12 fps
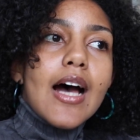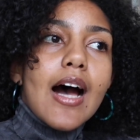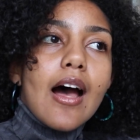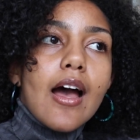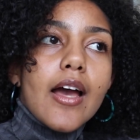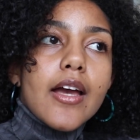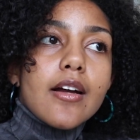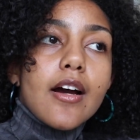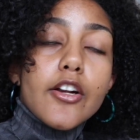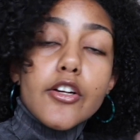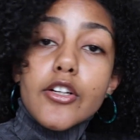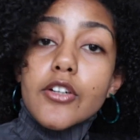I
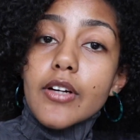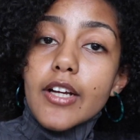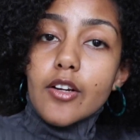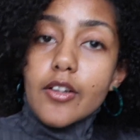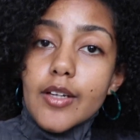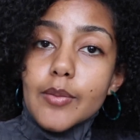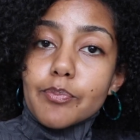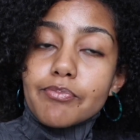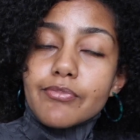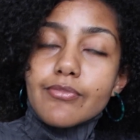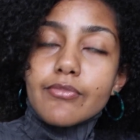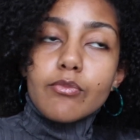got a good grade on it,
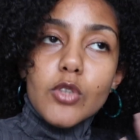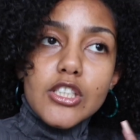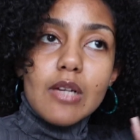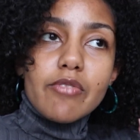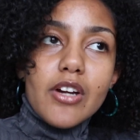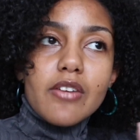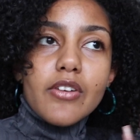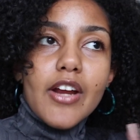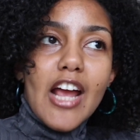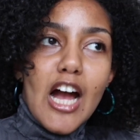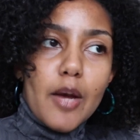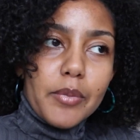which I'm very,
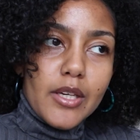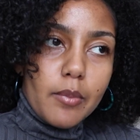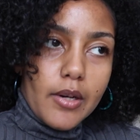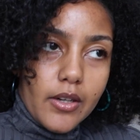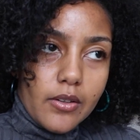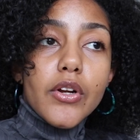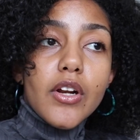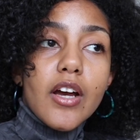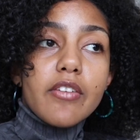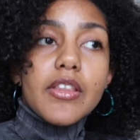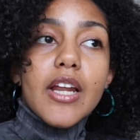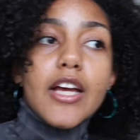very happy about. Good
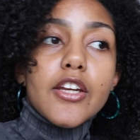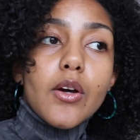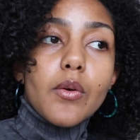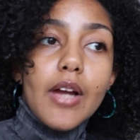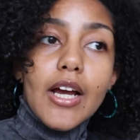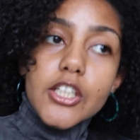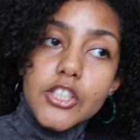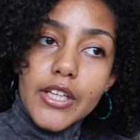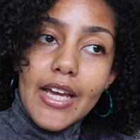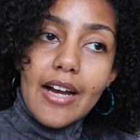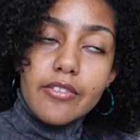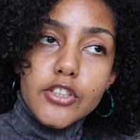enough that I don't
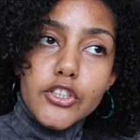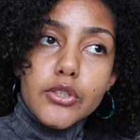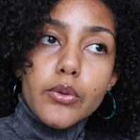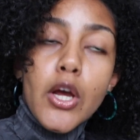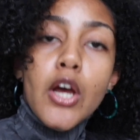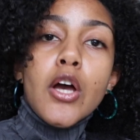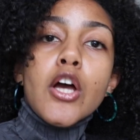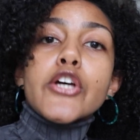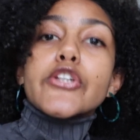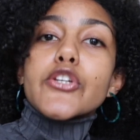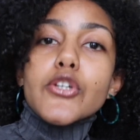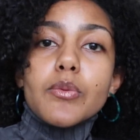actually have to do
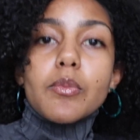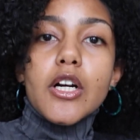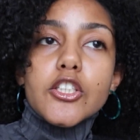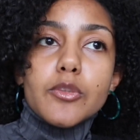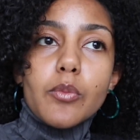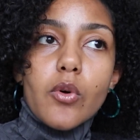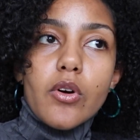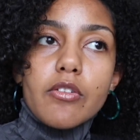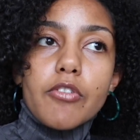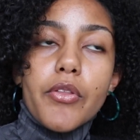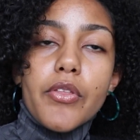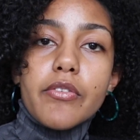too much more
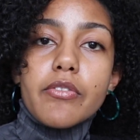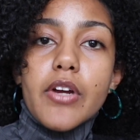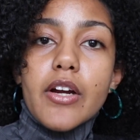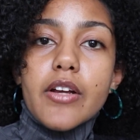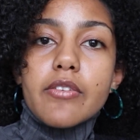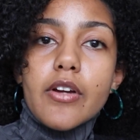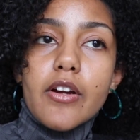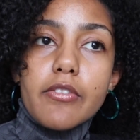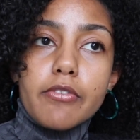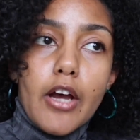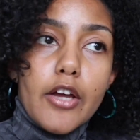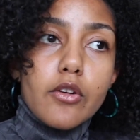for the very, very
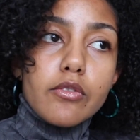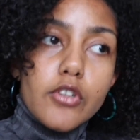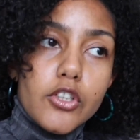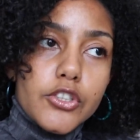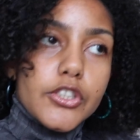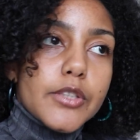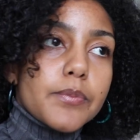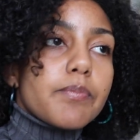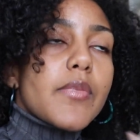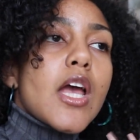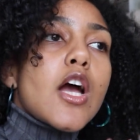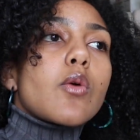final version,
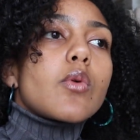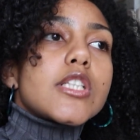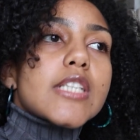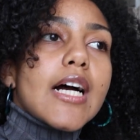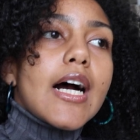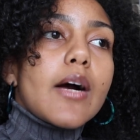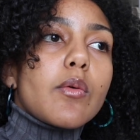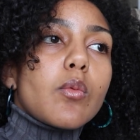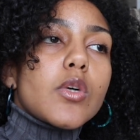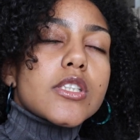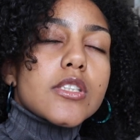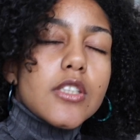which
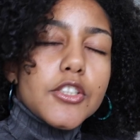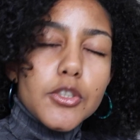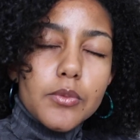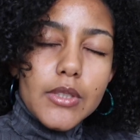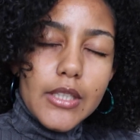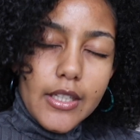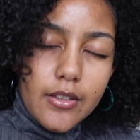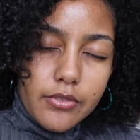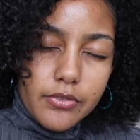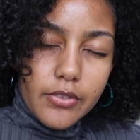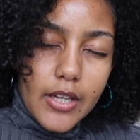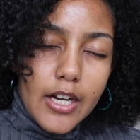was such a
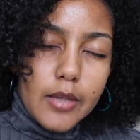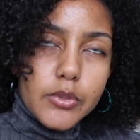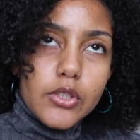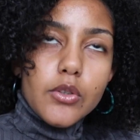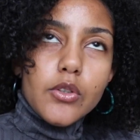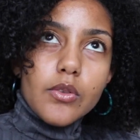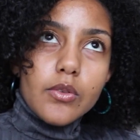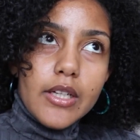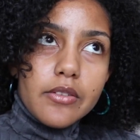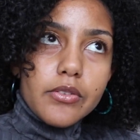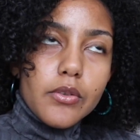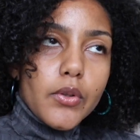relief, and I'm so
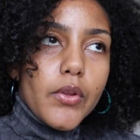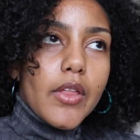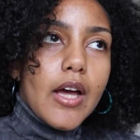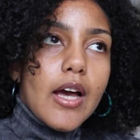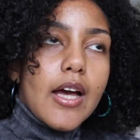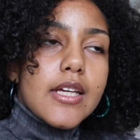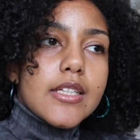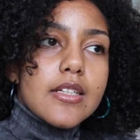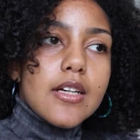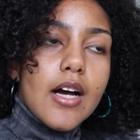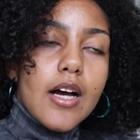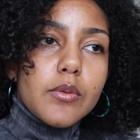grateful that
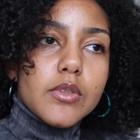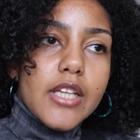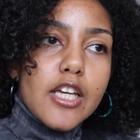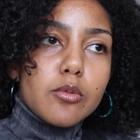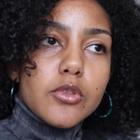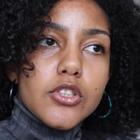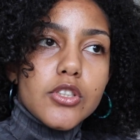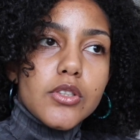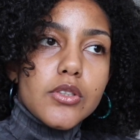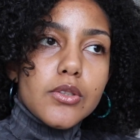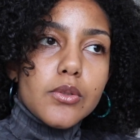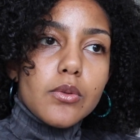I was able
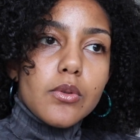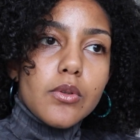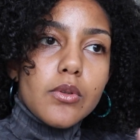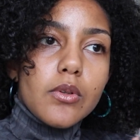to